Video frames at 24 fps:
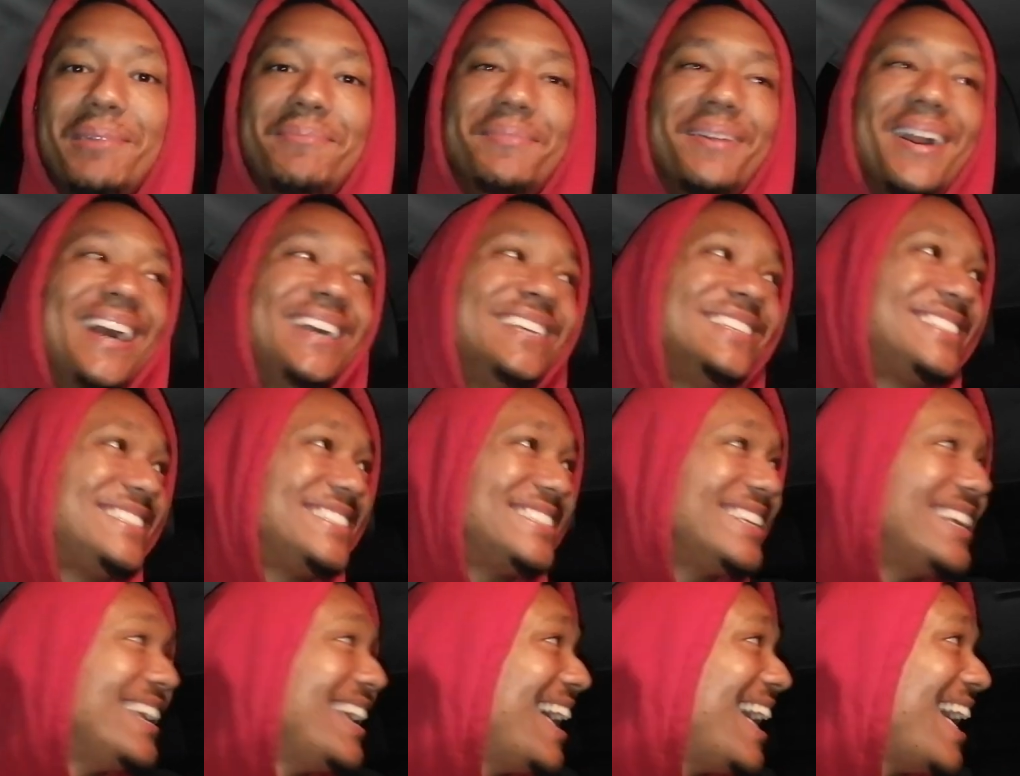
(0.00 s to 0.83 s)
him.
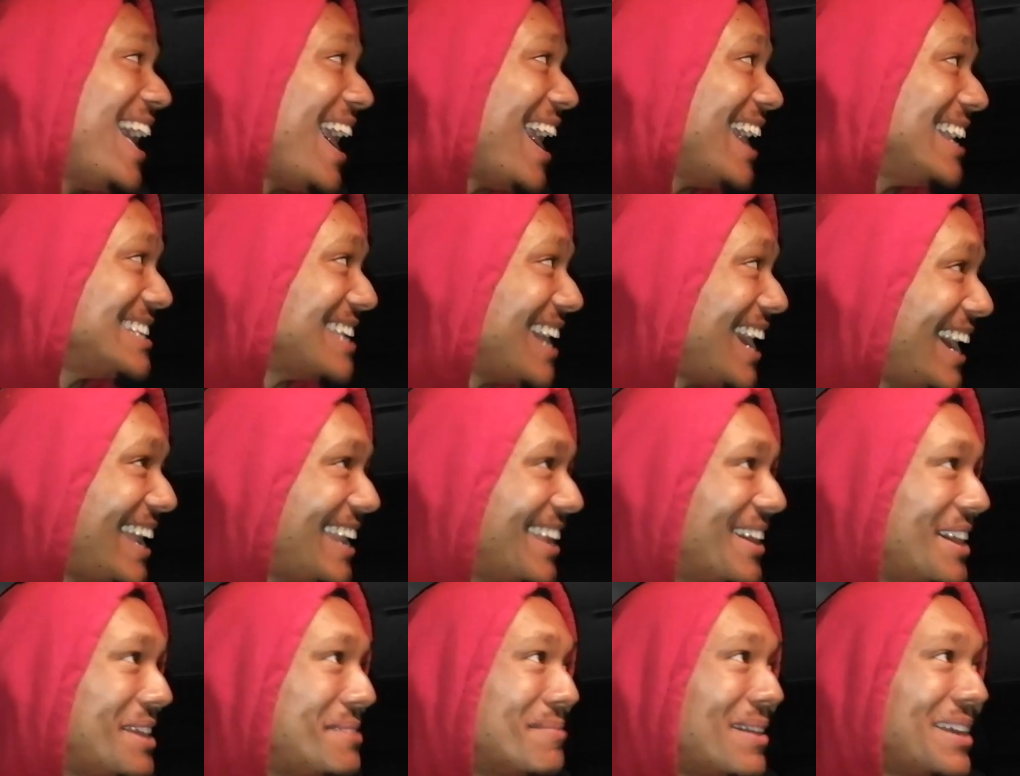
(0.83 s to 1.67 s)
as
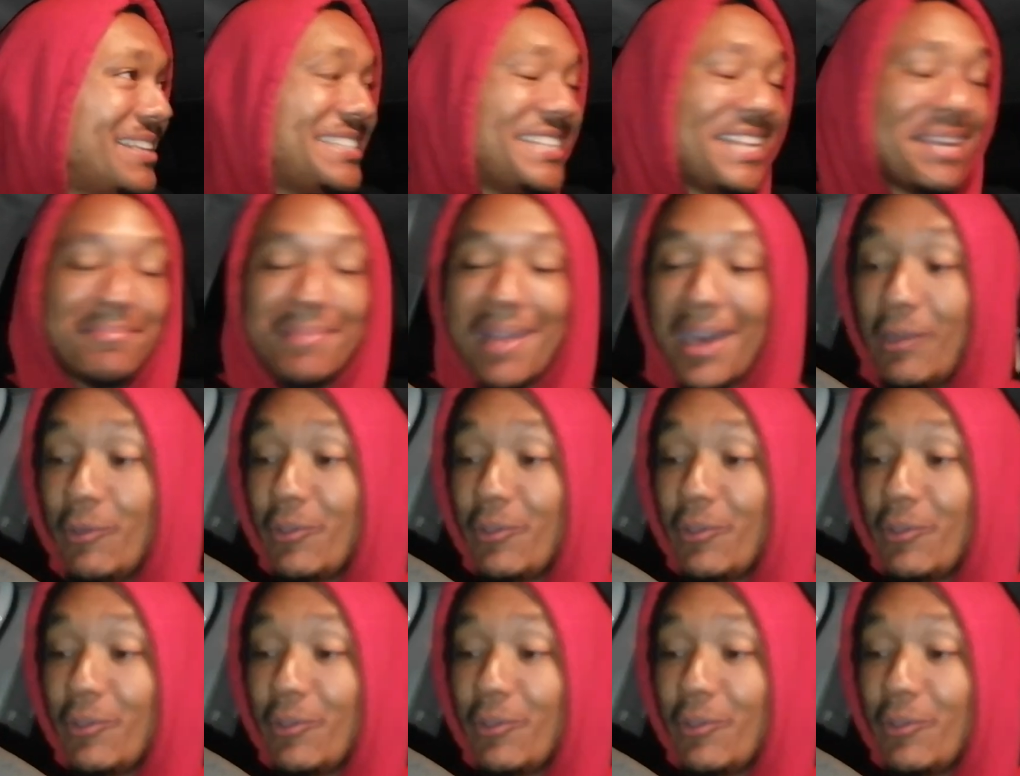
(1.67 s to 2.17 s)
I know that man's name.